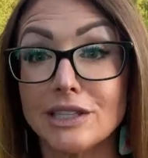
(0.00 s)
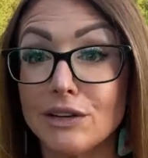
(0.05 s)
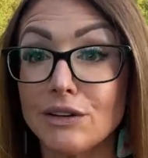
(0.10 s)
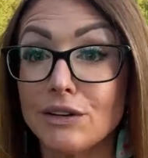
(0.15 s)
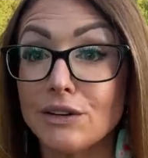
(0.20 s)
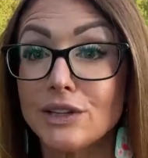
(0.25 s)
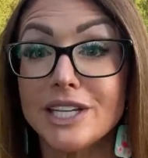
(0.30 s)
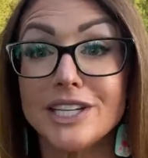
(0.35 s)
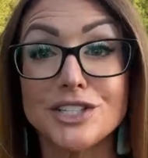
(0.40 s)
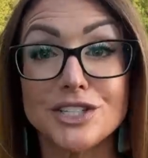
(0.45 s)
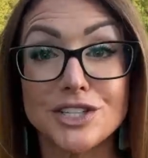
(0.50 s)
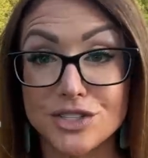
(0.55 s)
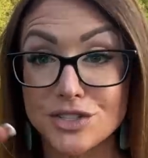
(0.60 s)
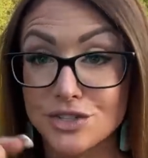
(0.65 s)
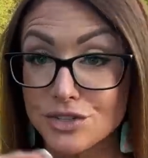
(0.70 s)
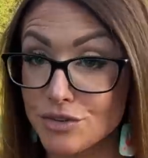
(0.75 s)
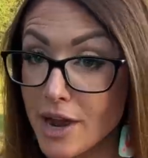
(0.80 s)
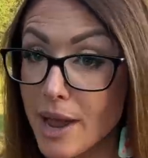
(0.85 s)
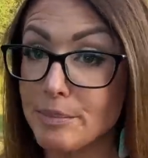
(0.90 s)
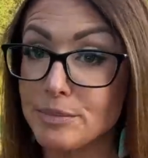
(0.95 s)
literally
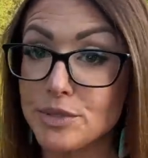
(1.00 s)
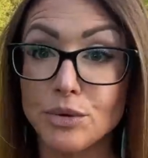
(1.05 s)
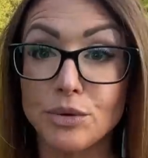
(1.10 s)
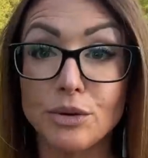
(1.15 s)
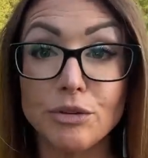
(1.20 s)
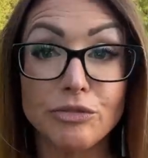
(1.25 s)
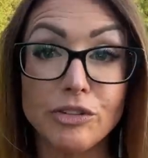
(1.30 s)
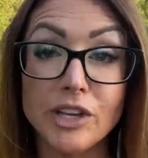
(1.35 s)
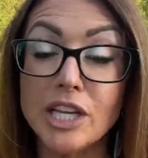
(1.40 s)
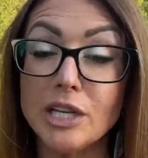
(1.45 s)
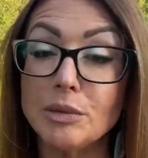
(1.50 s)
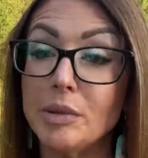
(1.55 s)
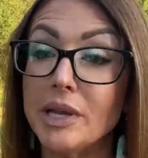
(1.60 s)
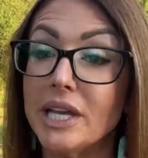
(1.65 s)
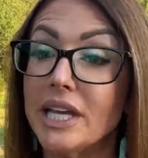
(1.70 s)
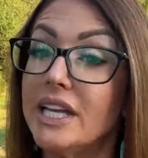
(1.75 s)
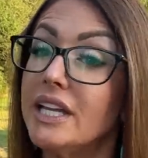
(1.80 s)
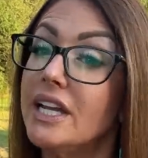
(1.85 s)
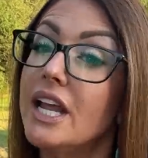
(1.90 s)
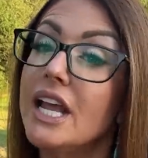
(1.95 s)
just strapped to a feed
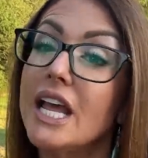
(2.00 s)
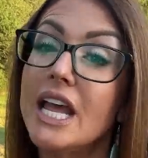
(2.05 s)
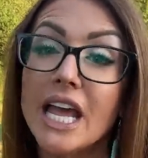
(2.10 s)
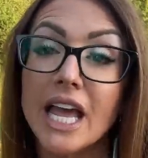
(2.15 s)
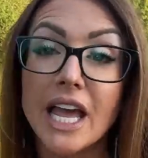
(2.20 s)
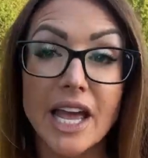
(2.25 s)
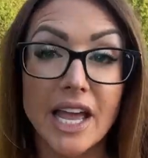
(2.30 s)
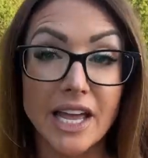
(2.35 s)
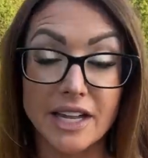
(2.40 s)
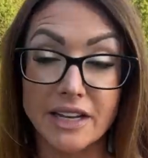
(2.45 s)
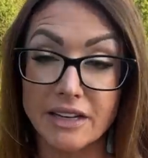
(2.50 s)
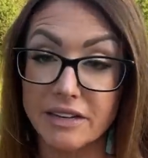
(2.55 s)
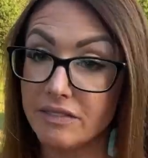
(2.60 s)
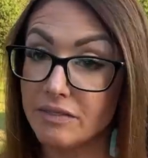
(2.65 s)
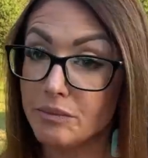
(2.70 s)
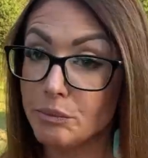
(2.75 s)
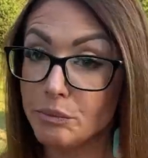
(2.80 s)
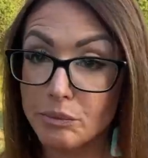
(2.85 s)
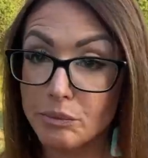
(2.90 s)
bin and